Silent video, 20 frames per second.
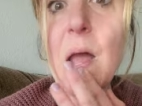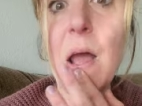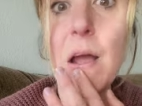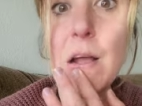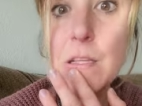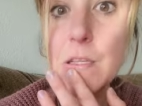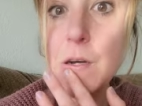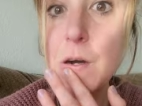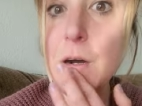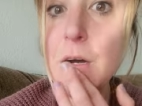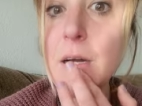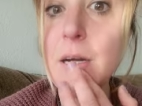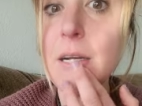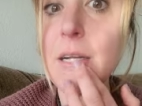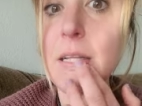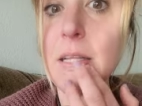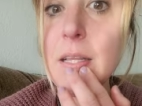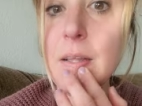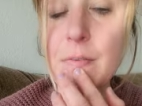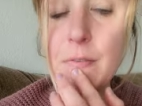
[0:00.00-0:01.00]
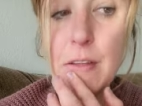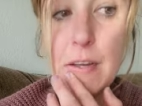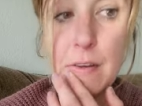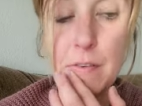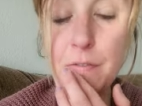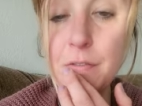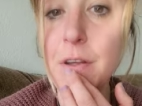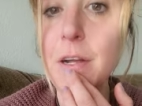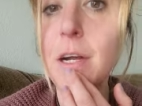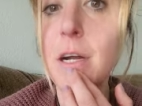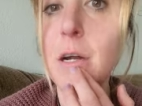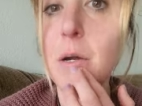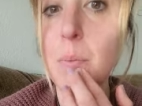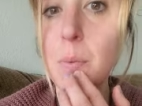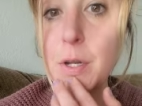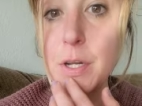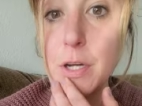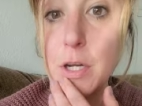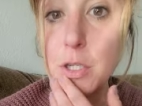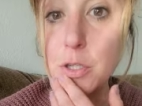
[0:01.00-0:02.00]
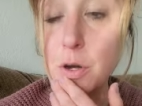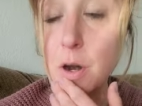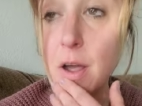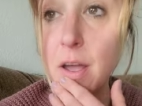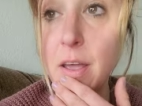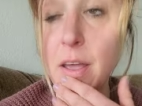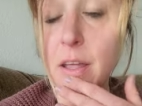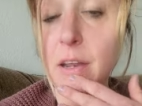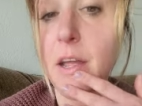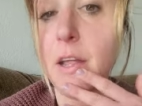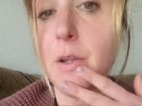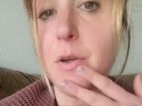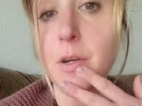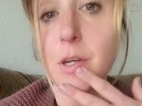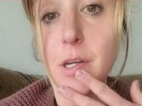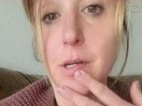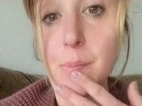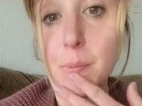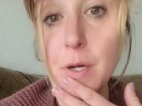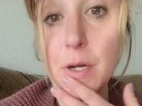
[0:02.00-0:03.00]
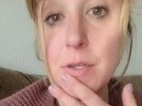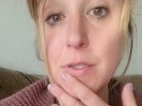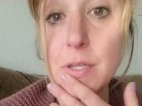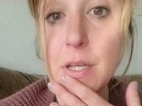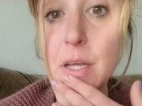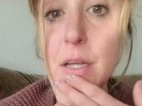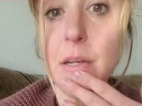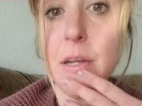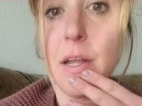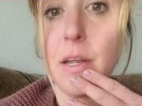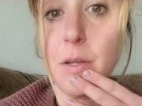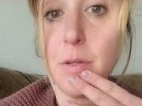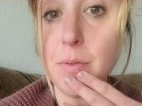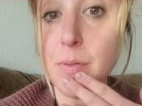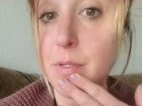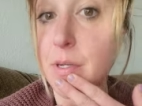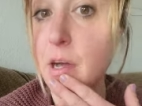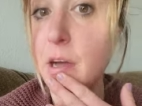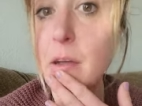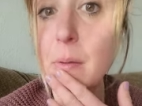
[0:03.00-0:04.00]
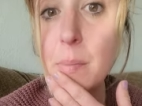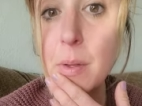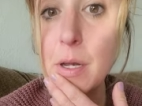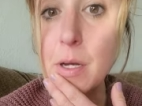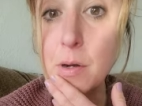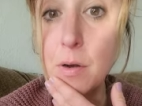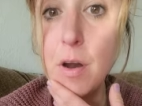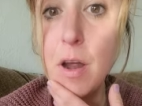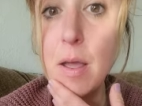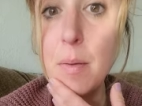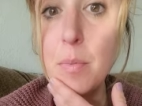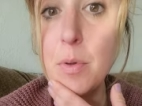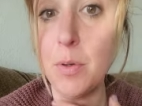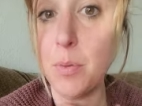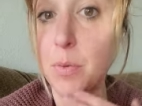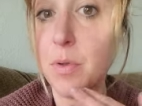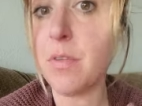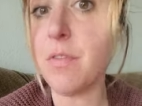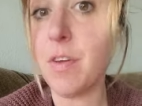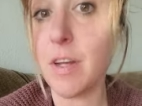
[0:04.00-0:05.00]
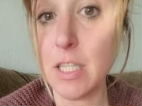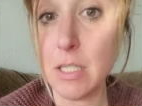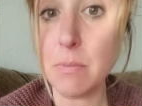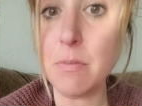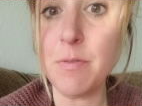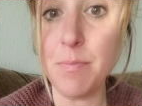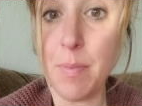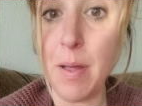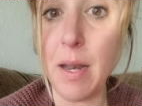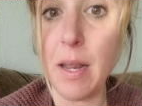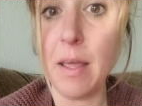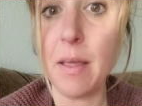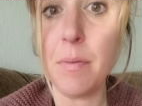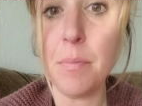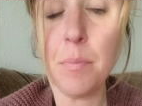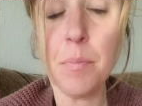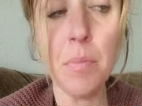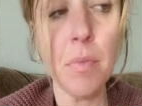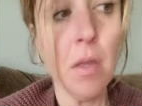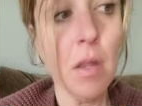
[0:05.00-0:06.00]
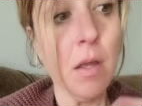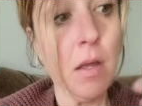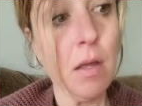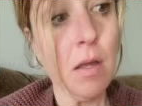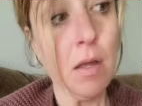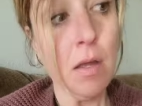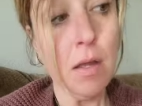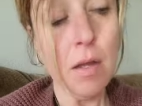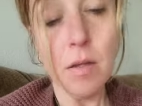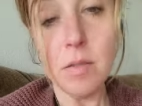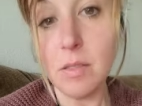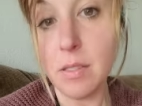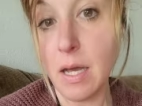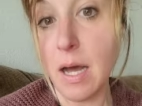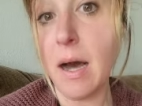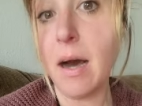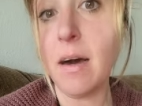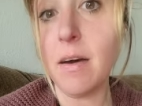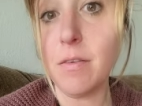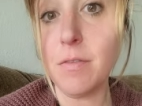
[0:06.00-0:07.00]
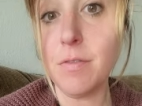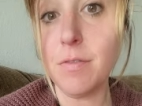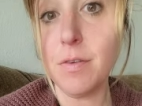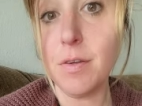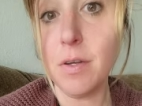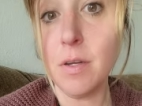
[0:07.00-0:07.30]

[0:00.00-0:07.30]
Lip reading: It's hard living in fear when you're trying and you're a good person and you did not commit a crime when you were the victim of many, to have